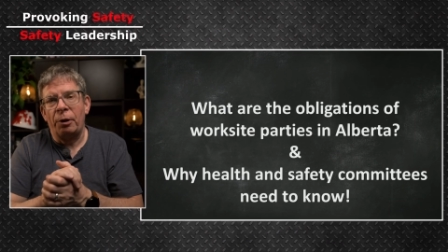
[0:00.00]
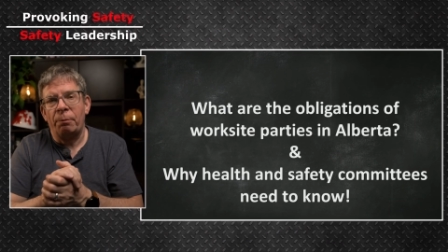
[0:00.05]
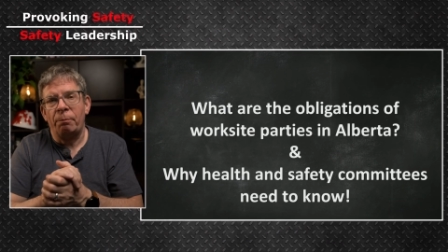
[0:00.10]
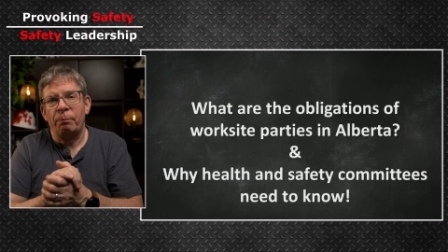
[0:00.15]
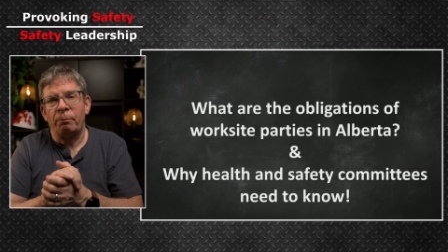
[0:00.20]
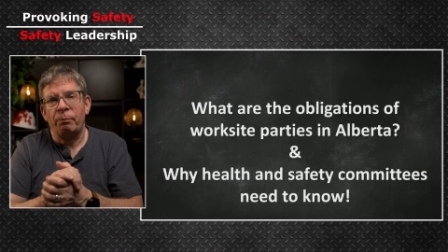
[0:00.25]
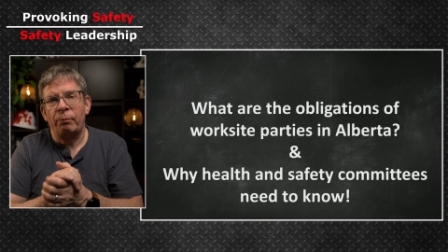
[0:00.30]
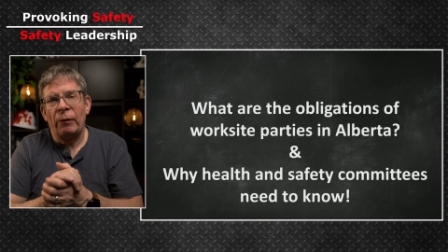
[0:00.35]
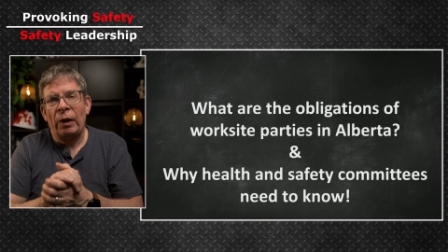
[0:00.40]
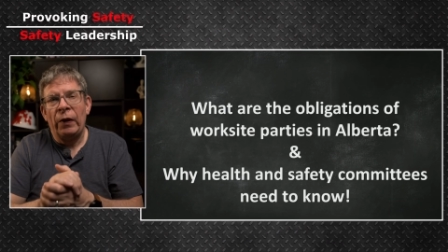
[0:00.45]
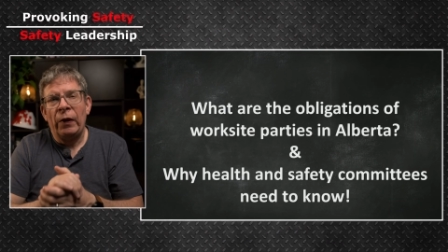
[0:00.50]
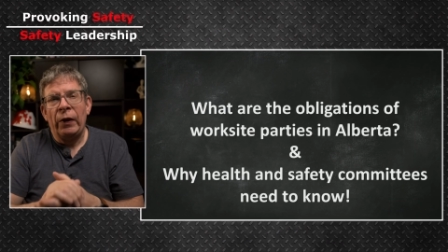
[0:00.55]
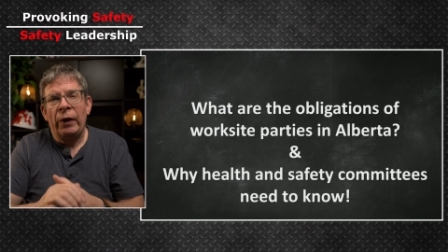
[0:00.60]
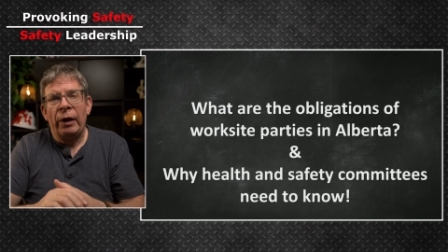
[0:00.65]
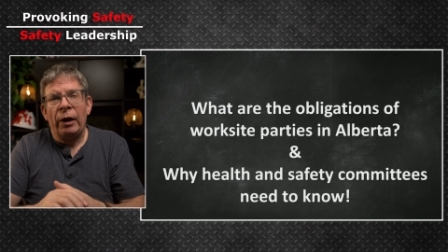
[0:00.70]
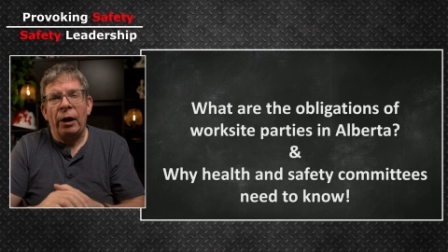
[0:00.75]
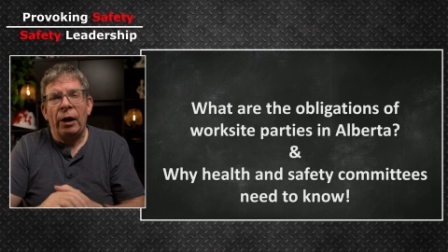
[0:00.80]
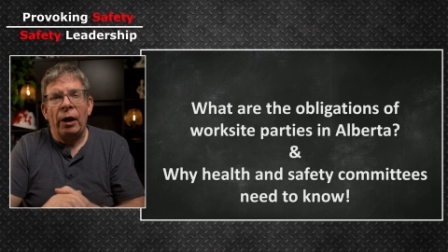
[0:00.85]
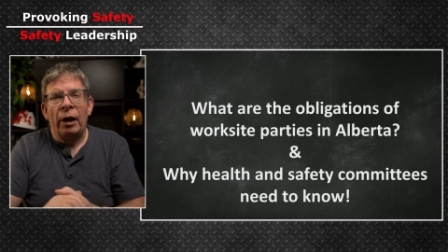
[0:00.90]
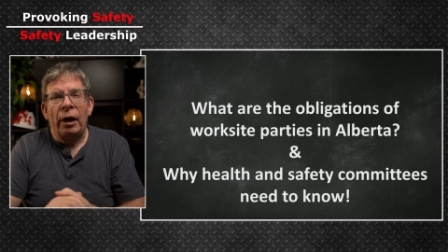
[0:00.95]
one.
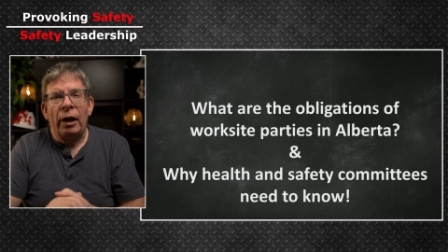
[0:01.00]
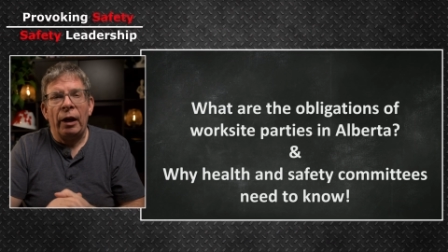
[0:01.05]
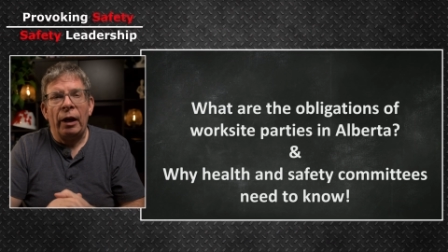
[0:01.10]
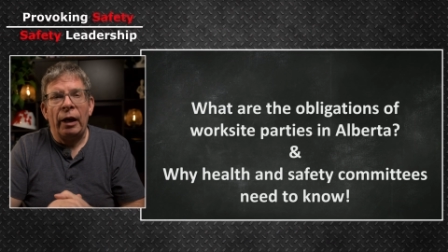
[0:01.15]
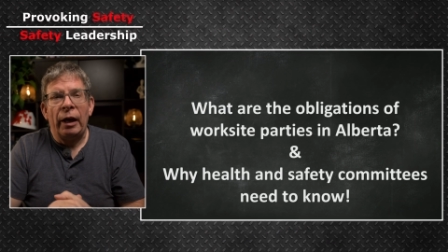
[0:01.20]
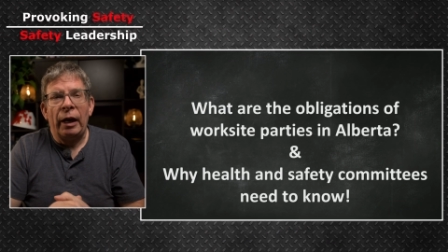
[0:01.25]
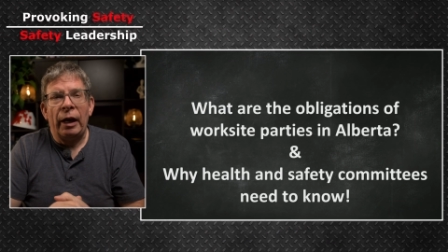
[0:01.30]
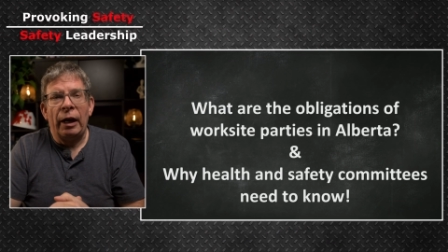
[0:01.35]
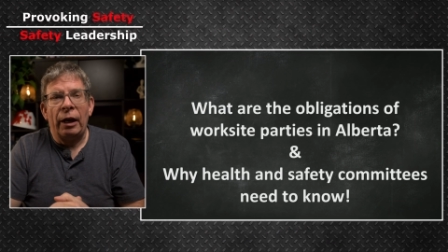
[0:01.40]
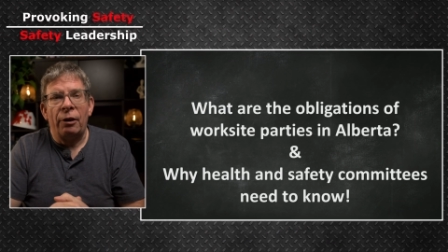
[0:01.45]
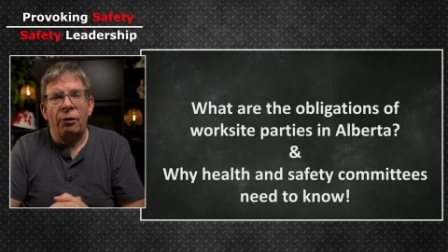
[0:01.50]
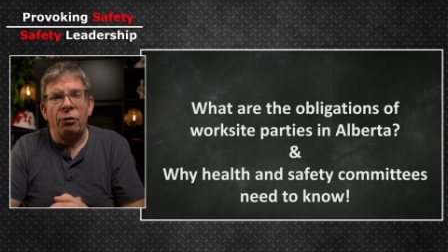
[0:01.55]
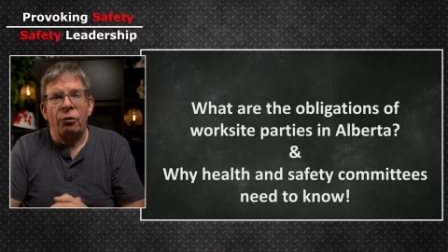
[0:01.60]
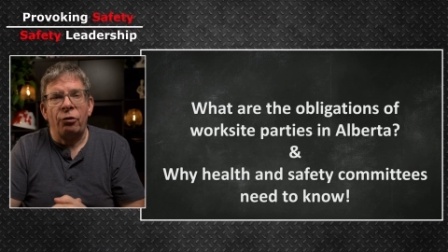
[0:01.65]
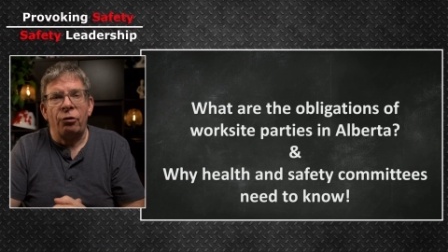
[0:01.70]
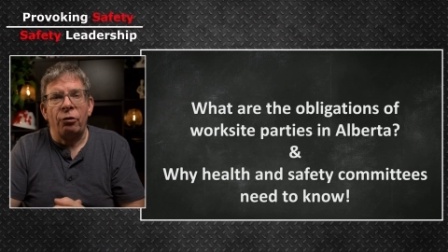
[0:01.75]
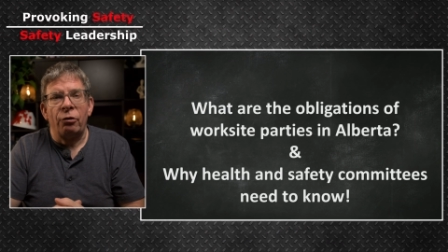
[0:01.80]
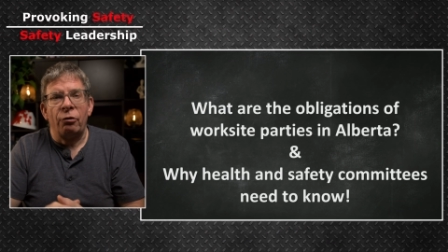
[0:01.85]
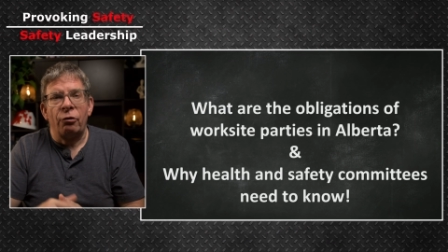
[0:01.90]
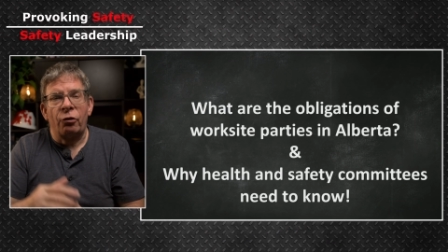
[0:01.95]
And
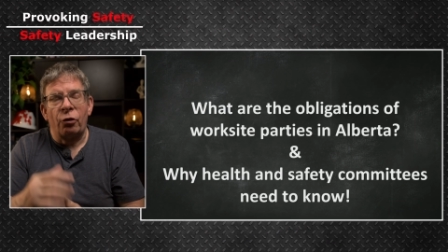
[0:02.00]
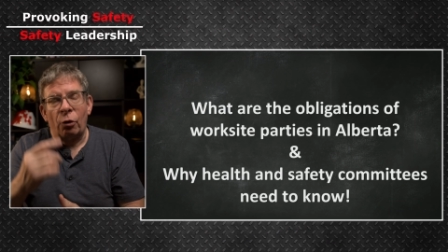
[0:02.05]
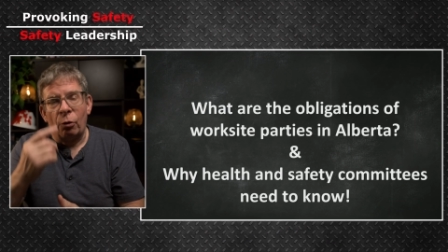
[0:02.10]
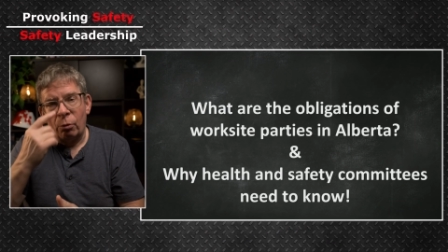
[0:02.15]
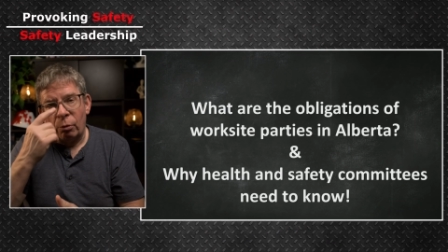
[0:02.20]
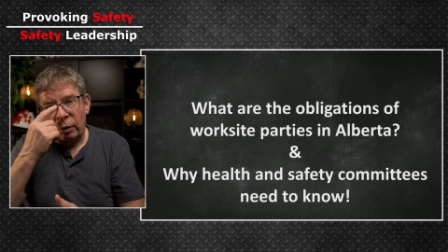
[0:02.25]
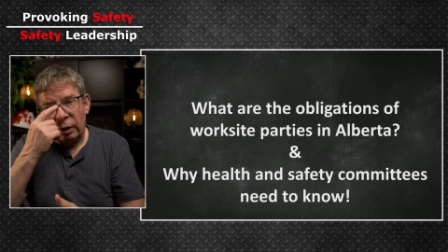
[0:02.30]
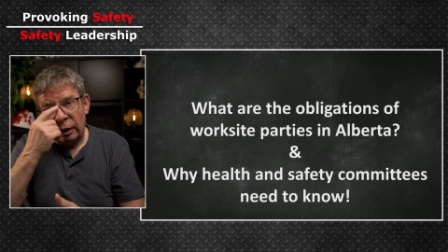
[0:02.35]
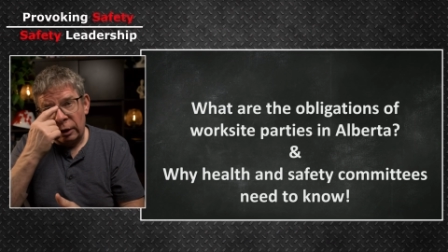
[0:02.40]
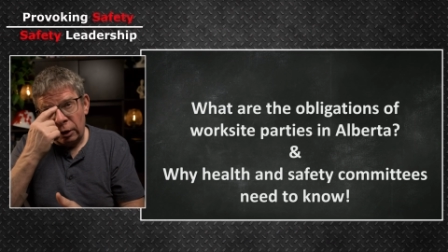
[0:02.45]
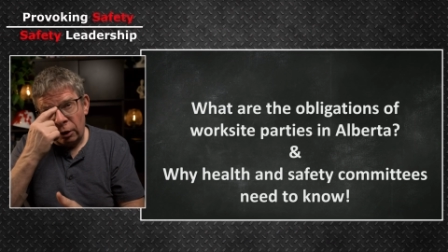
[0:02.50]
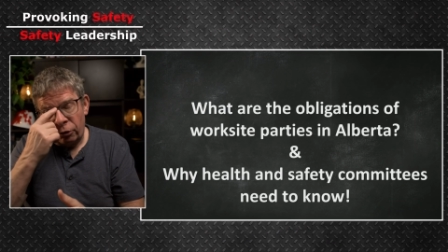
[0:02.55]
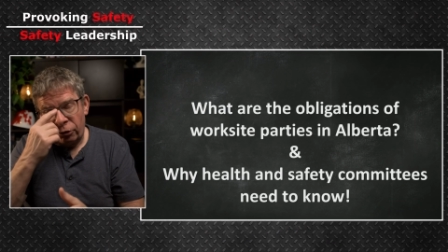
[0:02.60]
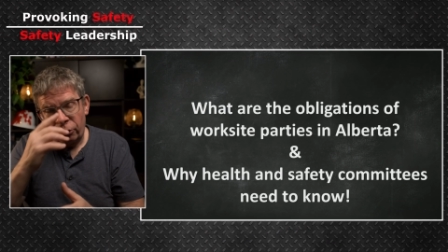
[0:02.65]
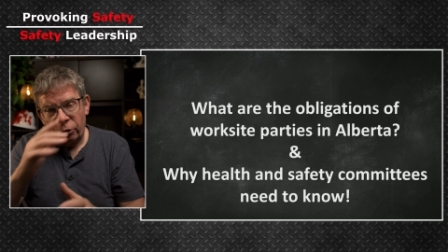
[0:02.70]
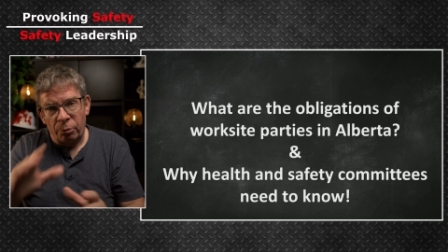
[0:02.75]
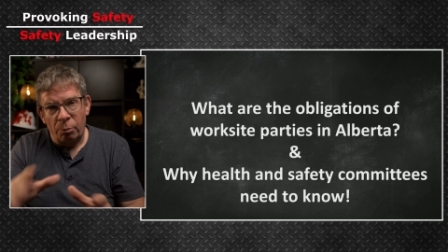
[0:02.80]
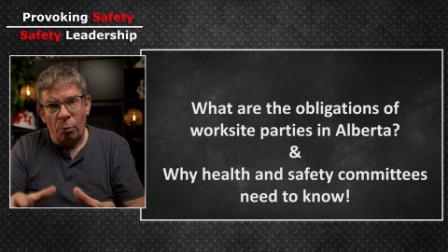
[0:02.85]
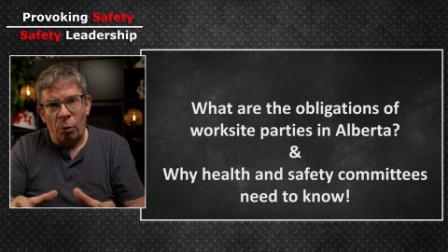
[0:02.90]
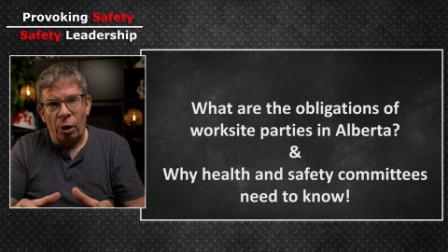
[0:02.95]
so in
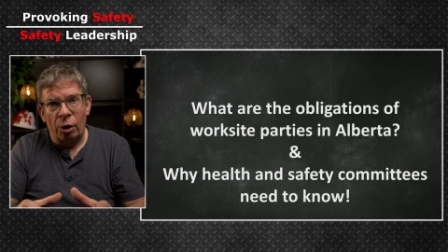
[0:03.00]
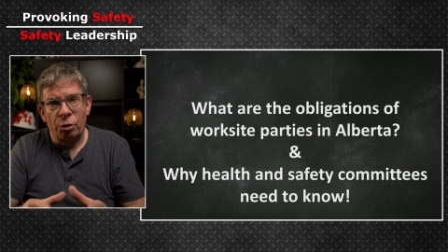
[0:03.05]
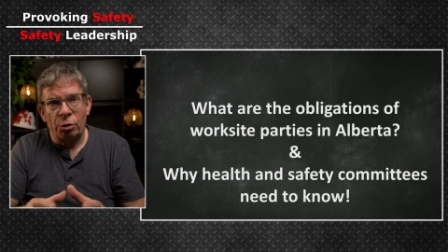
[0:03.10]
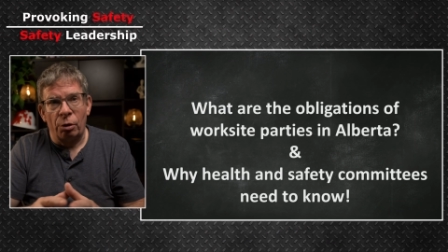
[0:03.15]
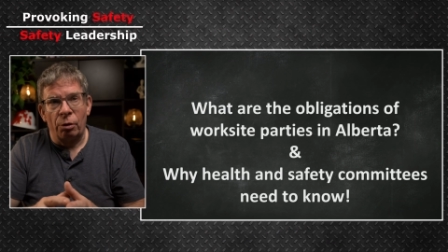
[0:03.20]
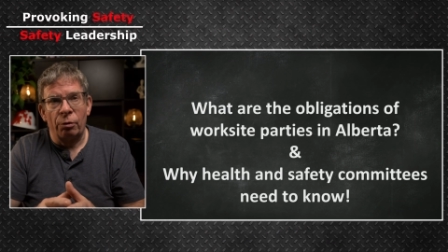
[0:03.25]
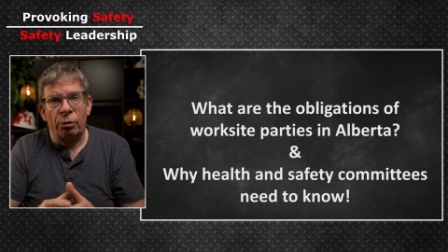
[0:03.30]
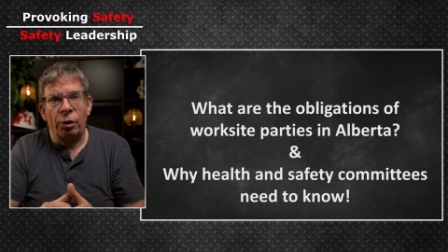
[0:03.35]
this module,